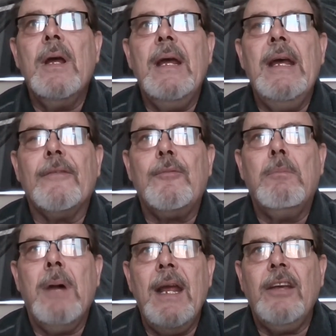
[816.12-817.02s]
if
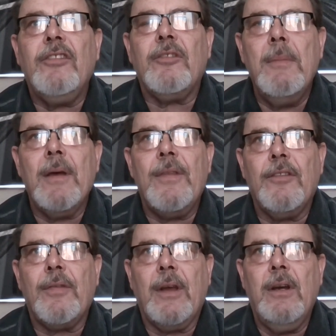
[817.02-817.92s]
Mike Smith
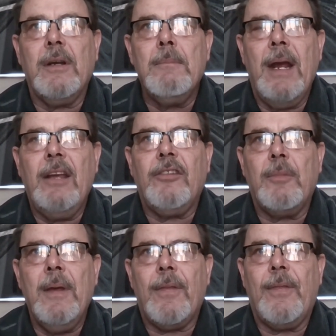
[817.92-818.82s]
is the good Mike
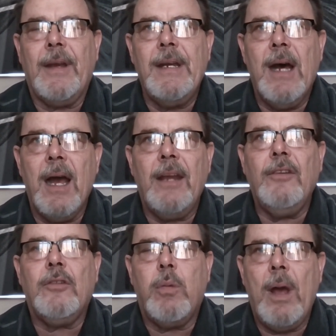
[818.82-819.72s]
Smith, the
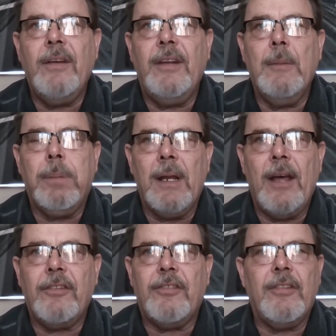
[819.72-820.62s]
nine twenty
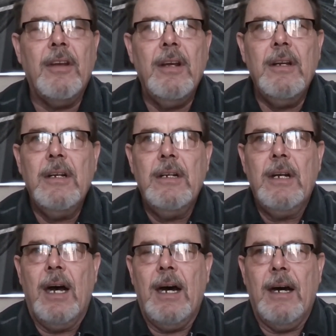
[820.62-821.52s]
plus
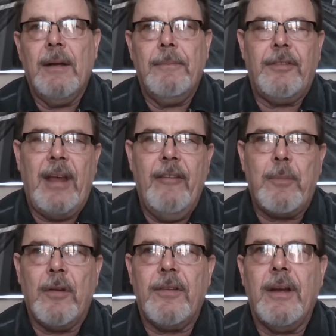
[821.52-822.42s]
uh, save
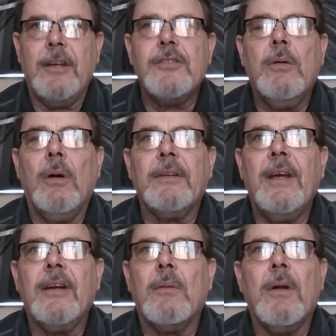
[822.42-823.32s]
percentage
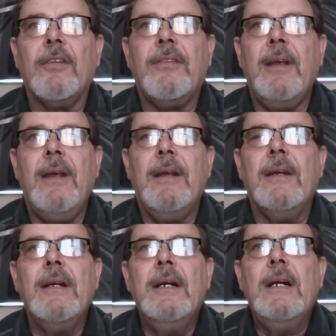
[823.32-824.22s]
goaltender we're
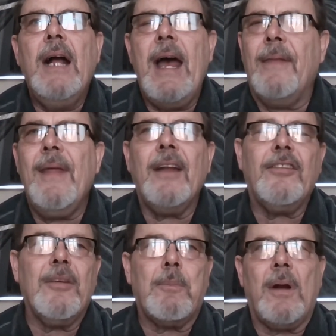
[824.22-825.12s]
seeing, and that
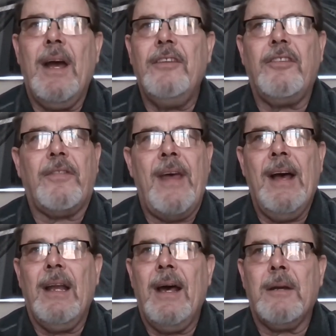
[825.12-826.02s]
surprises the
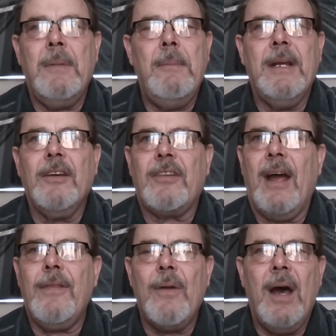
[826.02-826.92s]
hell out of me because
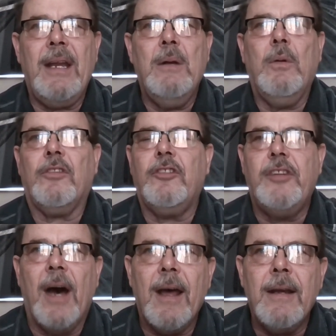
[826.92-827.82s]
I thought he was
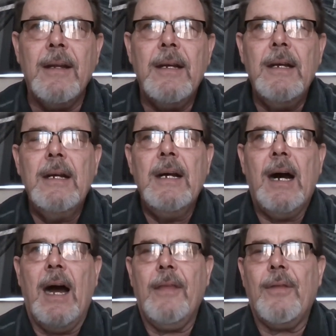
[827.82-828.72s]
done.
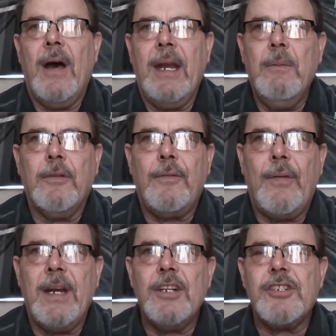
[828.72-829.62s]
I thought he was
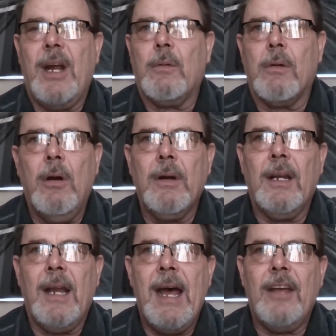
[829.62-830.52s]
finished. I wrote it
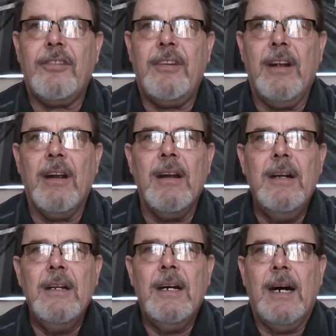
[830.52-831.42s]
last year.
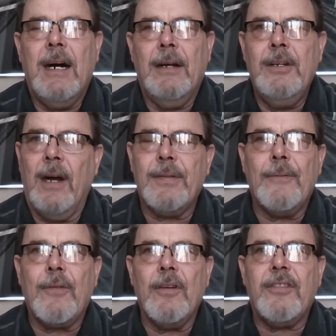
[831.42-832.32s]
Uh, not the
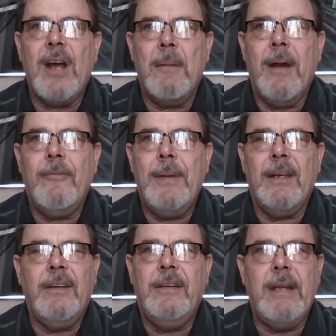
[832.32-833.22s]
first time I've
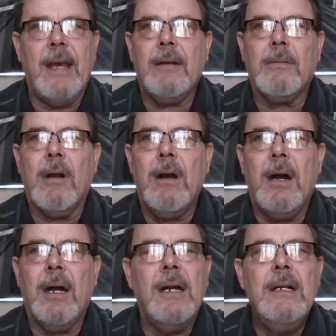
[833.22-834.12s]
been dead
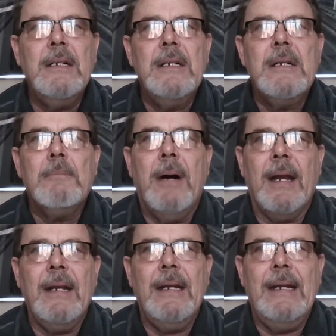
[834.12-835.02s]
wrong.
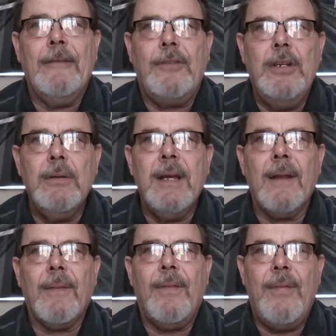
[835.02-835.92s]
But if you
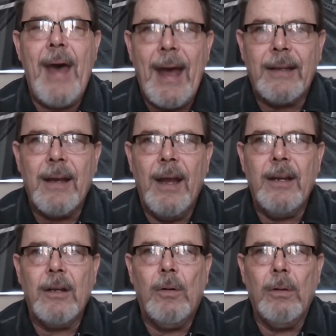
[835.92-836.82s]
get that kind
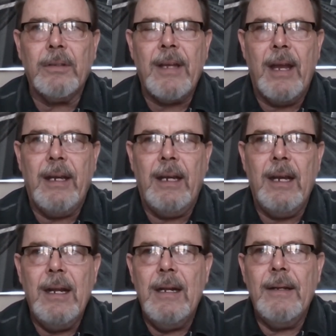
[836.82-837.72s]
of
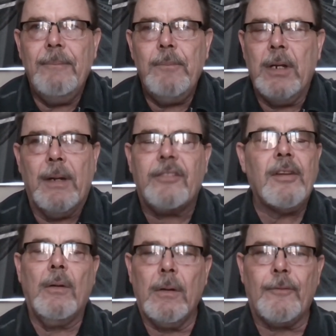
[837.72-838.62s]
goaltending, you know, it's
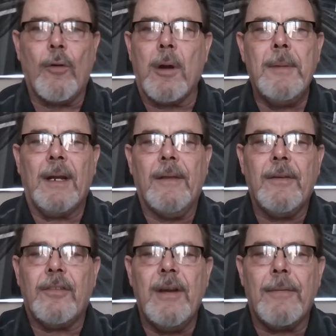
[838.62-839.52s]
an old formula.
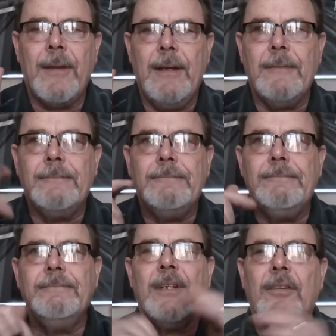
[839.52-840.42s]
There's nothing,
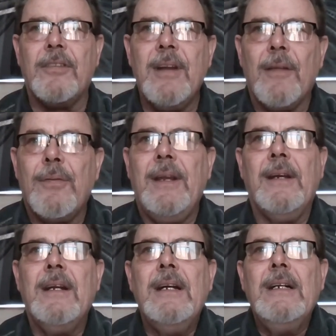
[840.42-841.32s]
there's
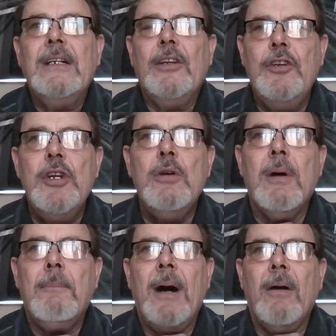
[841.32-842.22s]
nothing new
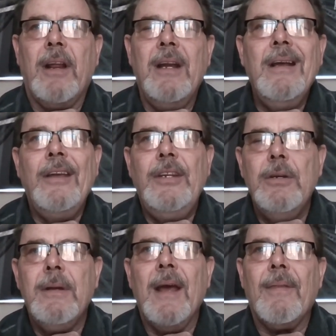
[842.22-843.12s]
about it.
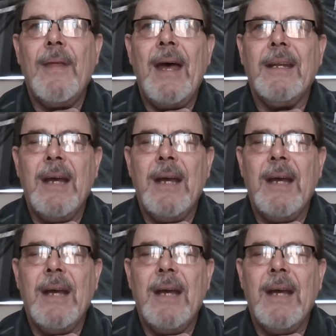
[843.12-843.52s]
You get that